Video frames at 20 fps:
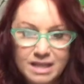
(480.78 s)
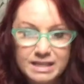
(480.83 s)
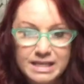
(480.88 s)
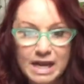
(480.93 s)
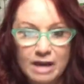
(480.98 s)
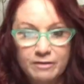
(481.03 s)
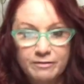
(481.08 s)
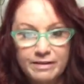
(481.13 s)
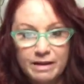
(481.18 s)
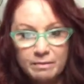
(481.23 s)

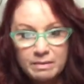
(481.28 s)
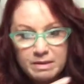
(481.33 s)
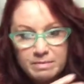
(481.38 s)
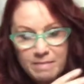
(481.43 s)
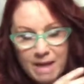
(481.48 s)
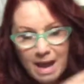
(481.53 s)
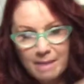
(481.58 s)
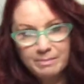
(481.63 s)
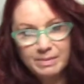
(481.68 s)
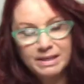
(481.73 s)
Now, family
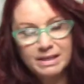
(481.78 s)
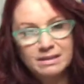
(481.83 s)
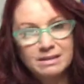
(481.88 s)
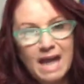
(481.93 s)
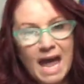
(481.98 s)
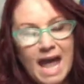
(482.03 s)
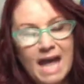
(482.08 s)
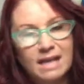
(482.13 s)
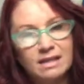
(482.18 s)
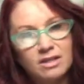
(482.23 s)

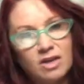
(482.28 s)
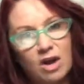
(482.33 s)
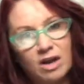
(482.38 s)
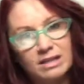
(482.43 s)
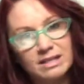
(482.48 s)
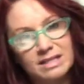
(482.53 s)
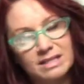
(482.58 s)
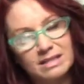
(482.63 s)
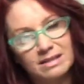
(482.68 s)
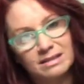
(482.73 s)
mapping and
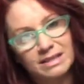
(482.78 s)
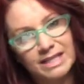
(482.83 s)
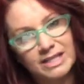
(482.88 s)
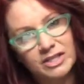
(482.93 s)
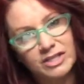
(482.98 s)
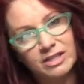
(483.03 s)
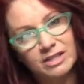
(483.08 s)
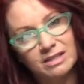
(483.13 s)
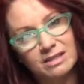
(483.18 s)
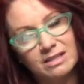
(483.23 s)

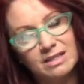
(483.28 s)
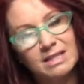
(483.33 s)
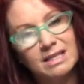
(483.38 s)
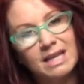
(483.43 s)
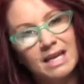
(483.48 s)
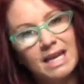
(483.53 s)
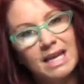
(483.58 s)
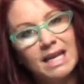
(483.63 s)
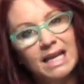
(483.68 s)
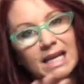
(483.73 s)
constellations
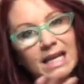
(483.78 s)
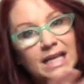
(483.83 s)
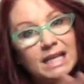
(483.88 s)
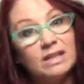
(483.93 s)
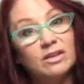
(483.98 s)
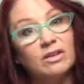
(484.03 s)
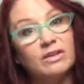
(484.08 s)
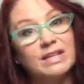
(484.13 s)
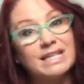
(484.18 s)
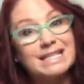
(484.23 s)

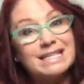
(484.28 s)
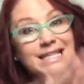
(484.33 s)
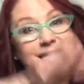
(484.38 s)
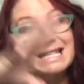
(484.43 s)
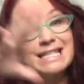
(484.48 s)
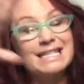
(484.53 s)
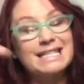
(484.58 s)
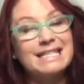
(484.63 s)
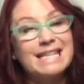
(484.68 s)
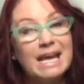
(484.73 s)
heal the
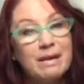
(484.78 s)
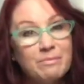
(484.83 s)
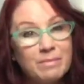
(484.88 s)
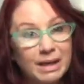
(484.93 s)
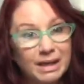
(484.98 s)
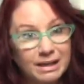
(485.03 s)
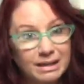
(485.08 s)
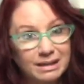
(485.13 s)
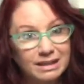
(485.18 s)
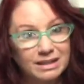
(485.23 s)

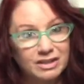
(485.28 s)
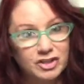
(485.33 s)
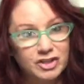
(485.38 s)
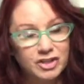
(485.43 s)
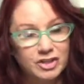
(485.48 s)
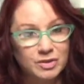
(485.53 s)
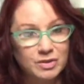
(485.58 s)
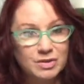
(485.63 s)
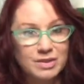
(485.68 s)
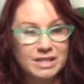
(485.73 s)
systemic
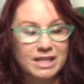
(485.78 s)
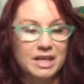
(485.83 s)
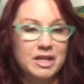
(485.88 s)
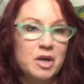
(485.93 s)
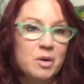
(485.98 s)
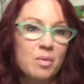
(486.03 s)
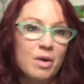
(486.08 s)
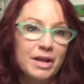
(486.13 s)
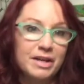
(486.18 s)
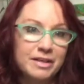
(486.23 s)
issues that
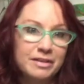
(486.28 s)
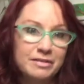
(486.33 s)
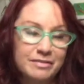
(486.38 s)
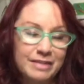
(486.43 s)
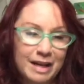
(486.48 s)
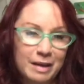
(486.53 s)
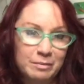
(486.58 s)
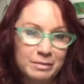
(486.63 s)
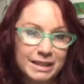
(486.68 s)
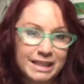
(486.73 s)
go on in a
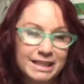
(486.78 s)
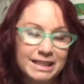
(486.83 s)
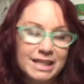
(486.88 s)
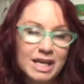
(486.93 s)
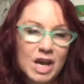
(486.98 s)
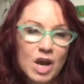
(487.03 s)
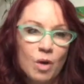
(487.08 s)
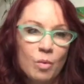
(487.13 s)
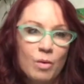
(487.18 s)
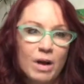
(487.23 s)
family,
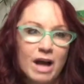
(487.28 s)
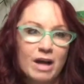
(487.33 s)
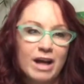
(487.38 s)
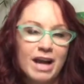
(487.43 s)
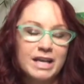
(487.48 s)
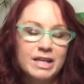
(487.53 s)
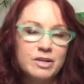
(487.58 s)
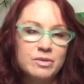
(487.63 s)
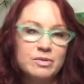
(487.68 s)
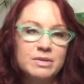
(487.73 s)
while
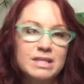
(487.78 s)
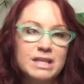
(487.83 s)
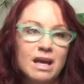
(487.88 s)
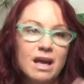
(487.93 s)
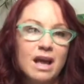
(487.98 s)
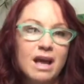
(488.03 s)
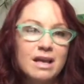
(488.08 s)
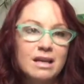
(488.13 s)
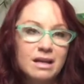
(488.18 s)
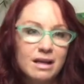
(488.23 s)
I use
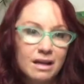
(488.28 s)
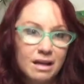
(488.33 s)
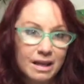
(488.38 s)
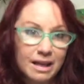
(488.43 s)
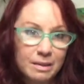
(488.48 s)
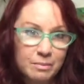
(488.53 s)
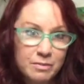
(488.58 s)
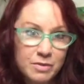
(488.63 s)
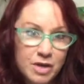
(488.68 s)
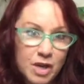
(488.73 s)

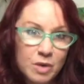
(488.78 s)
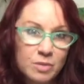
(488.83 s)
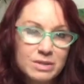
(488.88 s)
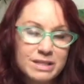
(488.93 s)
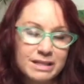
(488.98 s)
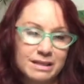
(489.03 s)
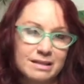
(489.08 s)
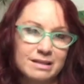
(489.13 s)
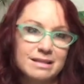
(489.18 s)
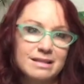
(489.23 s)

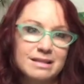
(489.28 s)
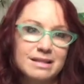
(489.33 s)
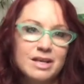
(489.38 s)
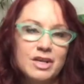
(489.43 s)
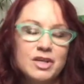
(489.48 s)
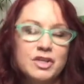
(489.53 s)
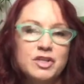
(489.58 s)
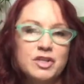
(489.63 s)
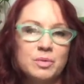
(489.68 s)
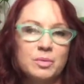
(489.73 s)
hypnosis
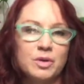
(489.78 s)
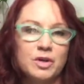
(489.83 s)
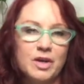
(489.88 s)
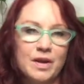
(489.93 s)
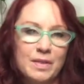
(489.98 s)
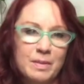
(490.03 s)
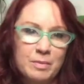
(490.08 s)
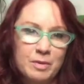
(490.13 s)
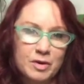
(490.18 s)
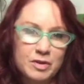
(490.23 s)
to work
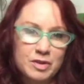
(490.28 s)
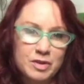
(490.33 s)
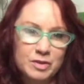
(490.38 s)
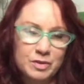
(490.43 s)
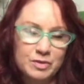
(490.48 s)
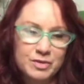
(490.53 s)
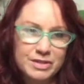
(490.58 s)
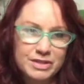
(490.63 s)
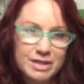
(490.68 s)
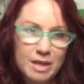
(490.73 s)
on the
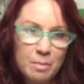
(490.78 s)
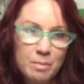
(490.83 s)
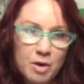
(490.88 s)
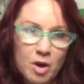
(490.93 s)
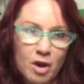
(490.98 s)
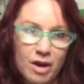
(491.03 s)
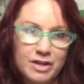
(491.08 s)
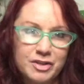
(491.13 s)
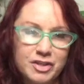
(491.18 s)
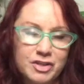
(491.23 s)
personal
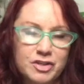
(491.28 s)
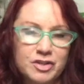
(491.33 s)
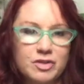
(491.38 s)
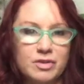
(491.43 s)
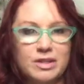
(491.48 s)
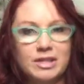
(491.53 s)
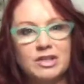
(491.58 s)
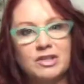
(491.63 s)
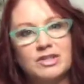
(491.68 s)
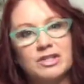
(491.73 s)
subconscious
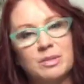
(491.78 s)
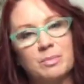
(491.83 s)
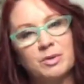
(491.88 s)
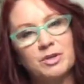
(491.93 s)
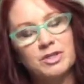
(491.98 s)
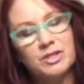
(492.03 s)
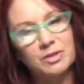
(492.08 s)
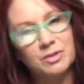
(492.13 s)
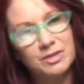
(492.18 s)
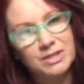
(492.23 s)
triggers, the
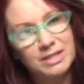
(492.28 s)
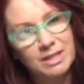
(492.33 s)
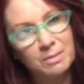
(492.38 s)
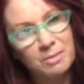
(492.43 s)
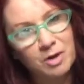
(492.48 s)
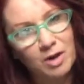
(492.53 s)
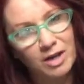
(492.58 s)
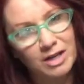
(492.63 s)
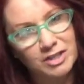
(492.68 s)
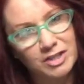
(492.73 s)
personal
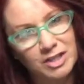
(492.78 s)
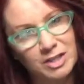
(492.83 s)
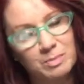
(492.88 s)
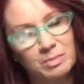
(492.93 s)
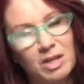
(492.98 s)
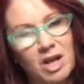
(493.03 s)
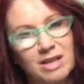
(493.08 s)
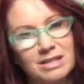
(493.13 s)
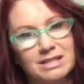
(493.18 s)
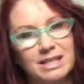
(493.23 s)
subconscious
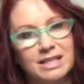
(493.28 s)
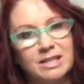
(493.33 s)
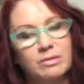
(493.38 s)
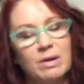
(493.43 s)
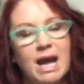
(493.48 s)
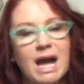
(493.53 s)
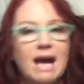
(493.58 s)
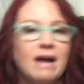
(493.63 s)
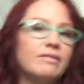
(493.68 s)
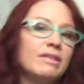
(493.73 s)
blocks that you
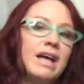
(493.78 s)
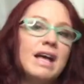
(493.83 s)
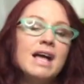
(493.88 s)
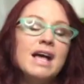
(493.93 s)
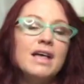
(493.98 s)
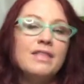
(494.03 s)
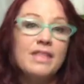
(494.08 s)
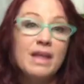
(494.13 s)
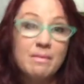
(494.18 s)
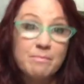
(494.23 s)
have
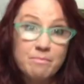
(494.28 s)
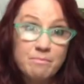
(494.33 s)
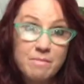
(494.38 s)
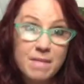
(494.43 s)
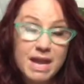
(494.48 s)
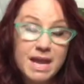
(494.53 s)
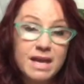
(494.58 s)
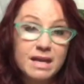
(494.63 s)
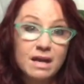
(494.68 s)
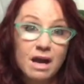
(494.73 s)
that
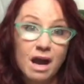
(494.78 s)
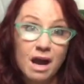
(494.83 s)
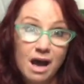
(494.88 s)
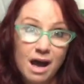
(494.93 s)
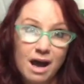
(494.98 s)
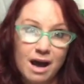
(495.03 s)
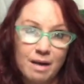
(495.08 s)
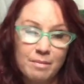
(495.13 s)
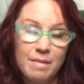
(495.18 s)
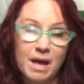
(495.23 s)
may
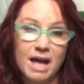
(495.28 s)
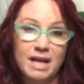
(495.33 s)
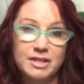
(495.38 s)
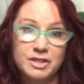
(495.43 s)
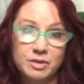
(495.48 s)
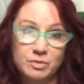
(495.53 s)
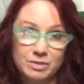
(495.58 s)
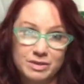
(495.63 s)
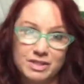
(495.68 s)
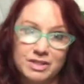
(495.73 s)
come
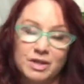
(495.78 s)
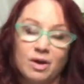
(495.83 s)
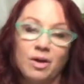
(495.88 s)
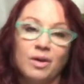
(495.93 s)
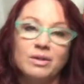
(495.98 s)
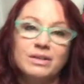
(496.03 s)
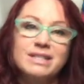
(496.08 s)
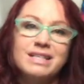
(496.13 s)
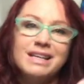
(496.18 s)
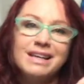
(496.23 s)
as a
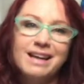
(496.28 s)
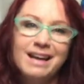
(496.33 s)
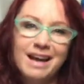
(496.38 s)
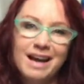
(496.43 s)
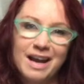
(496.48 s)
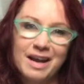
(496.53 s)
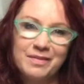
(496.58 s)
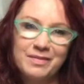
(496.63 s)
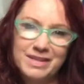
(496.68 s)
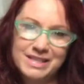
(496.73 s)
result
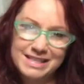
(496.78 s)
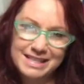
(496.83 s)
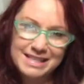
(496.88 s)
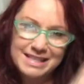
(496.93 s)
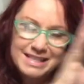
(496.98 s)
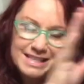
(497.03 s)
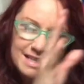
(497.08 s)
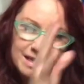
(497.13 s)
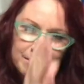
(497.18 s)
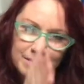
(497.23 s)
of the
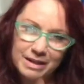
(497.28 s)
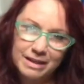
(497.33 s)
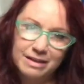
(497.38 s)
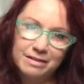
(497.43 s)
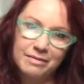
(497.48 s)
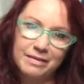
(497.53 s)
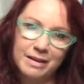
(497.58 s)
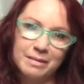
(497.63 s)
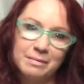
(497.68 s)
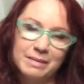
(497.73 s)

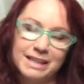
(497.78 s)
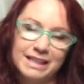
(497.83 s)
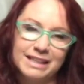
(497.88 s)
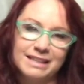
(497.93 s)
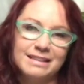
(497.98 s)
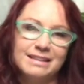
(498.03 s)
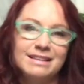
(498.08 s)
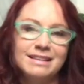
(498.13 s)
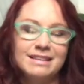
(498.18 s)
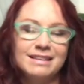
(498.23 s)
systemic
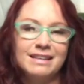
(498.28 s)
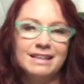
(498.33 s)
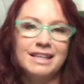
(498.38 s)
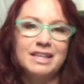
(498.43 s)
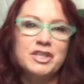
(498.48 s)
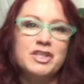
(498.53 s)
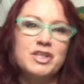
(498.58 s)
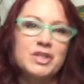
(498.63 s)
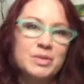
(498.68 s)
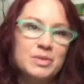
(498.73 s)
family
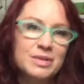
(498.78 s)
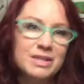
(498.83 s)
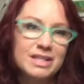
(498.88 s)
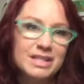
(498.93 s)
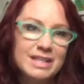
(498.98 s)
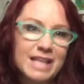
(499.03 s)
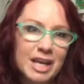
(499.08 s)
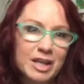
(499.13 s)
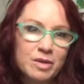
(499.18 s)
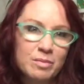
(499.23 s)
issues
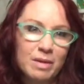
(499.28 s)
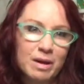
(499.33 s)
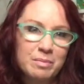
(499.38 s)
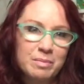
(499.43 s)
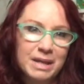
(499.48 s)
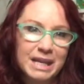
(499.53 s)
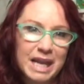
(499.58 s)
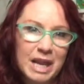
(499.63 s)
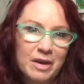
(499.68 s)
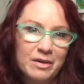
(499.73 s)
that you
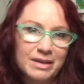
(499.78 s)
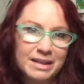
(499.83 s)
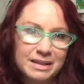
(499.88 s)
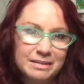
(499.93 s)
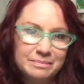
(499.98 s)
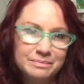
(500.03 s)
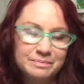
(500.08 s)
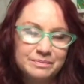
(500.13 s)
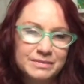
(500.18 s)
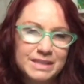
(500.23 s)
might be
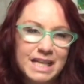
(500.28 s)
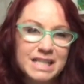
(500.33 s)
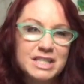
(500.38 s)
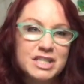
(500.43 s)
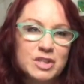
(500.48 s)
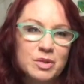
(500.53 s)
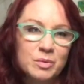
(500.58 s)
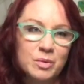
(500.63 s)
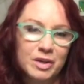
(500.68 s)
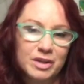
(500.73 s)
carrying.
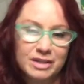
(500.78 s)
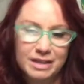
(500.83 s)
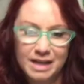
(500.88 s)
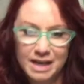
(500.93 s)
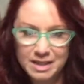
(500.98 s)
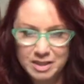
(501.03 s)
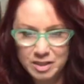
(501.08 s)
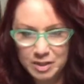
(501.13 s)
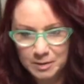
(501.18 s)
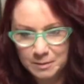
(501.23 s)
That's the work that
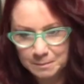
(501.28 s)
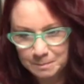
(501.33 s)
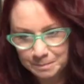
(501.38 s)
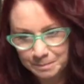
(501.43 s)
I do.